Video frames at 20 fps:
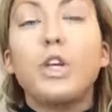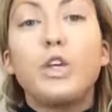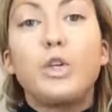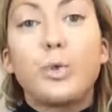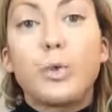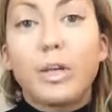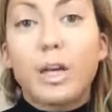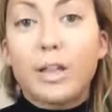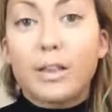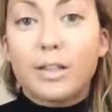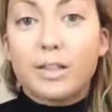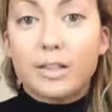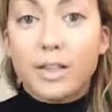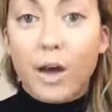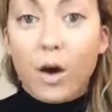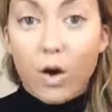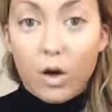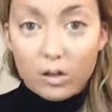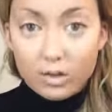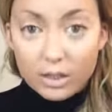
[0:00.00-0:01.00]
you can get this
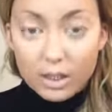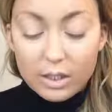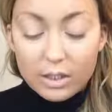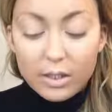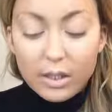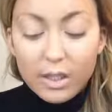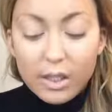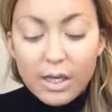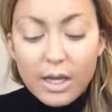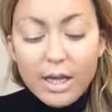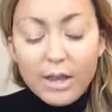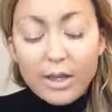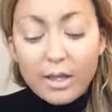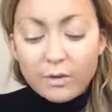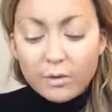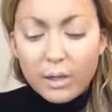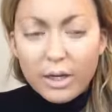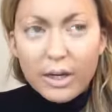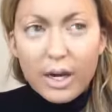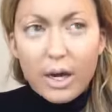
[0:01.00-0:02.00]
at Ulta.
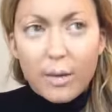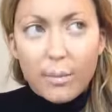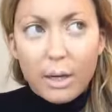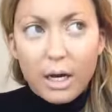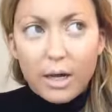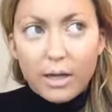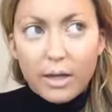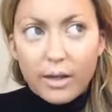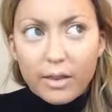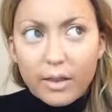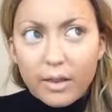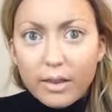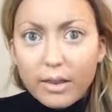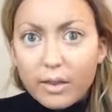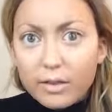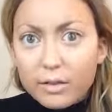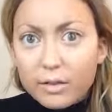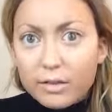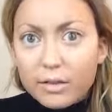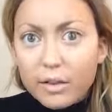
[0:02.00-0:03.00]
That's where I got mine. I think
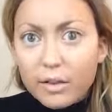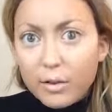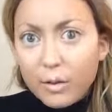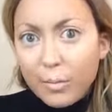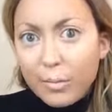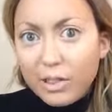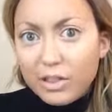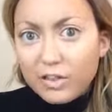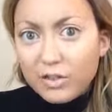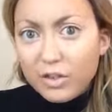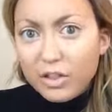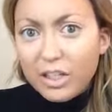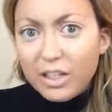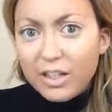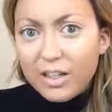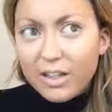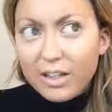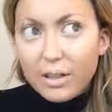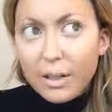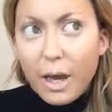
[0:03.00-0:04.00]
that's the only place you can
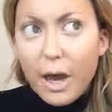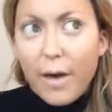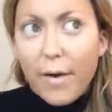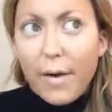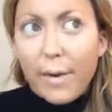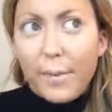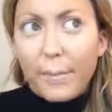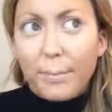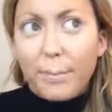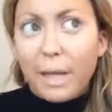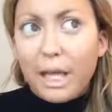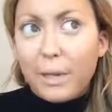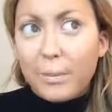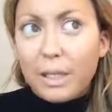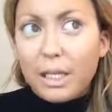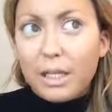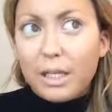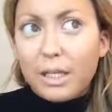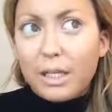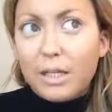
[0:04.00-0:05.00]
get it.
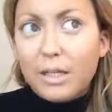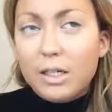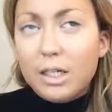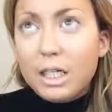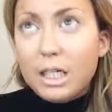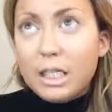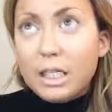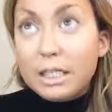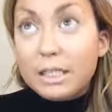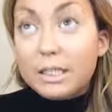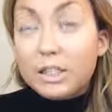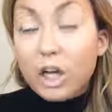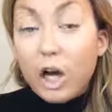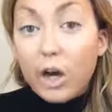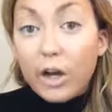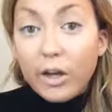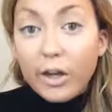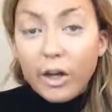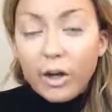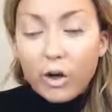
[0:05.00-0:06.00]
Maybe
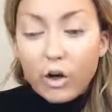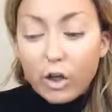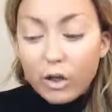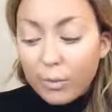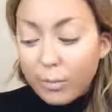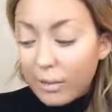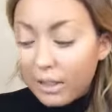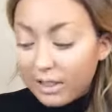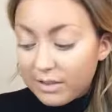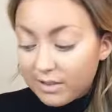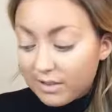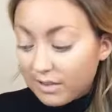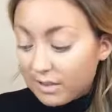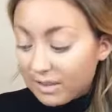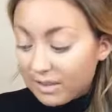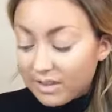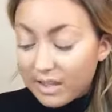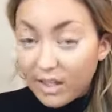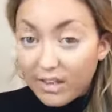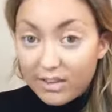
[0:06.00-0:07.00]
Target or other places
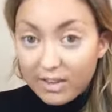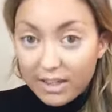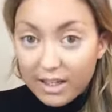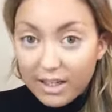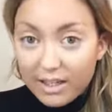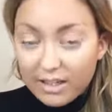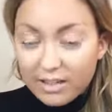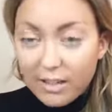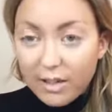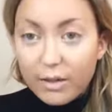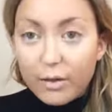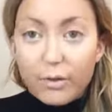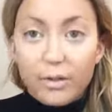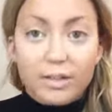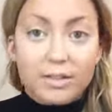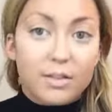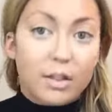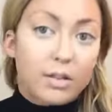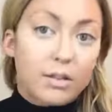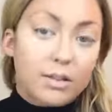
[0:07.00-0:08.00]
that sell NYX. I know
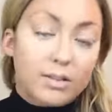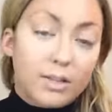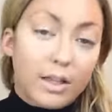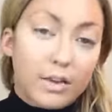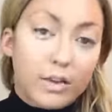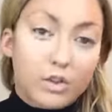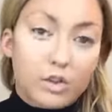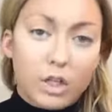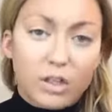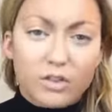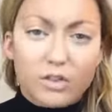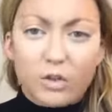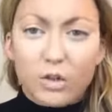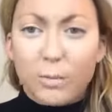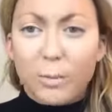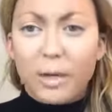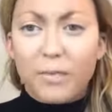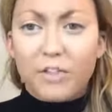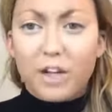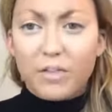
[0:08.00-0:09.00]
they sell NYX at the
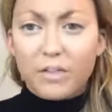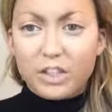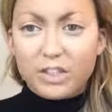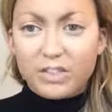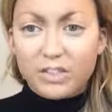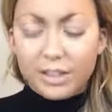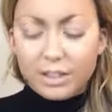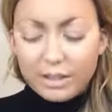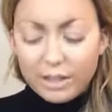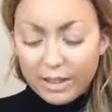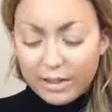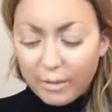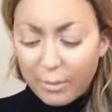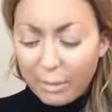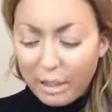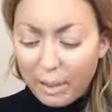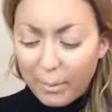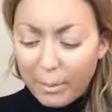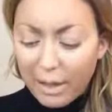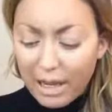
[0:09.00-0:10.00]
drugstore, but I've never seen like the
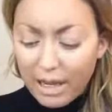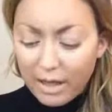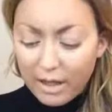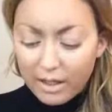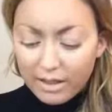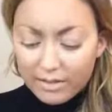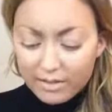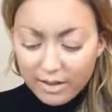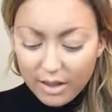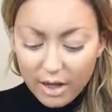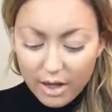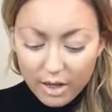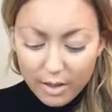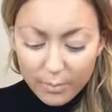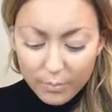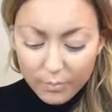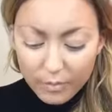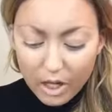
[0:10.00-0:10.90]
big palettes there.